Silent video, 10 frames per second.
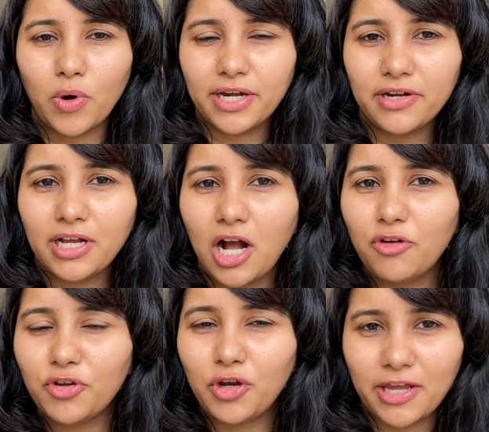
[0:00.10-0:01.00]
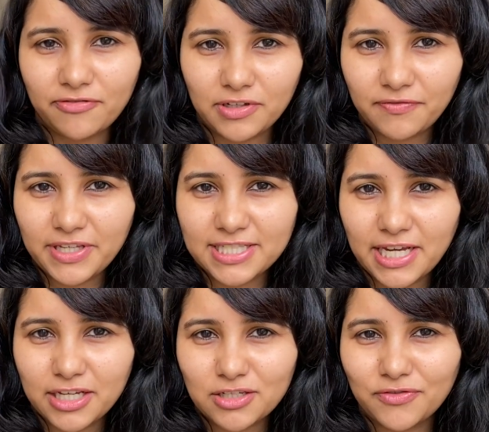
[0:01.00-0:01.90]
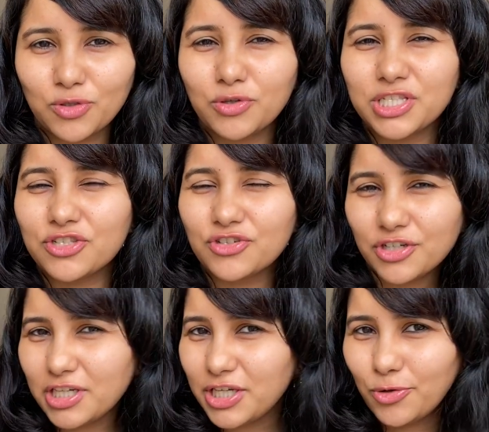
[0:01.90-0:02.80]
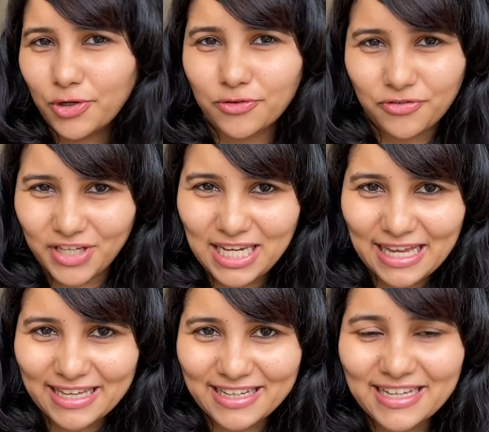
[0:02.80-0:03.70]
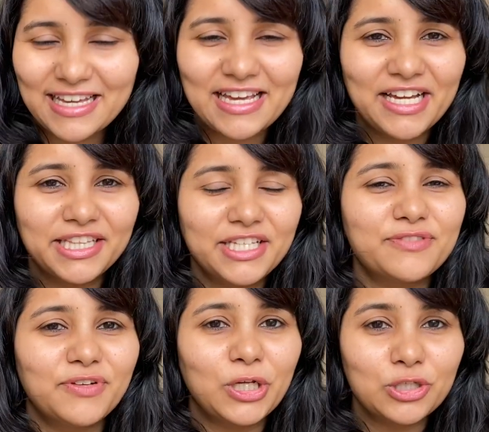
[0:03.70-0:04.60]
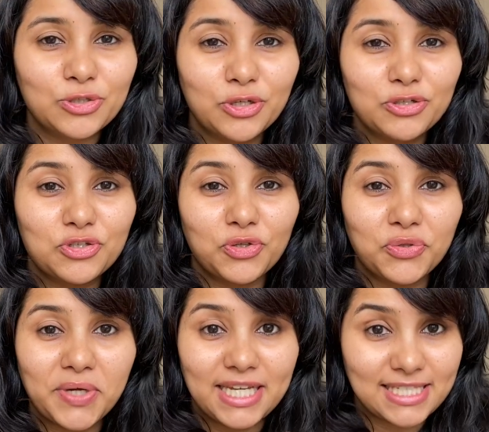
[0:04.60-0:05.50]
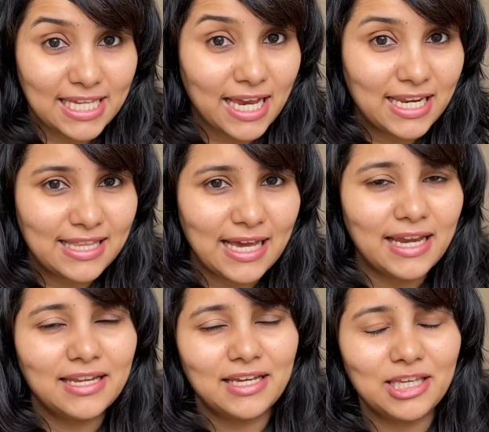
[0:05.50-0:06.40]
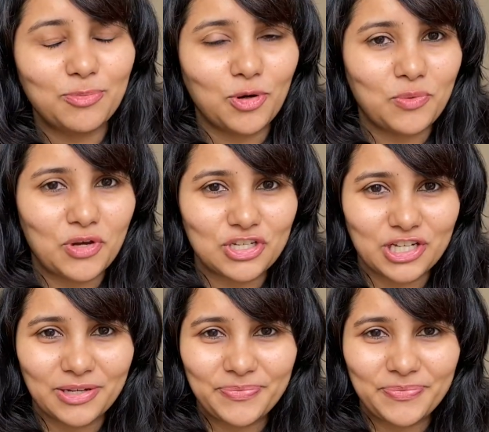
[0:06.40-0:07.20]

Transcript: Wondering how your F1 visa interview is really going to feel like? This video is going to show you exactly that. Keep on watching.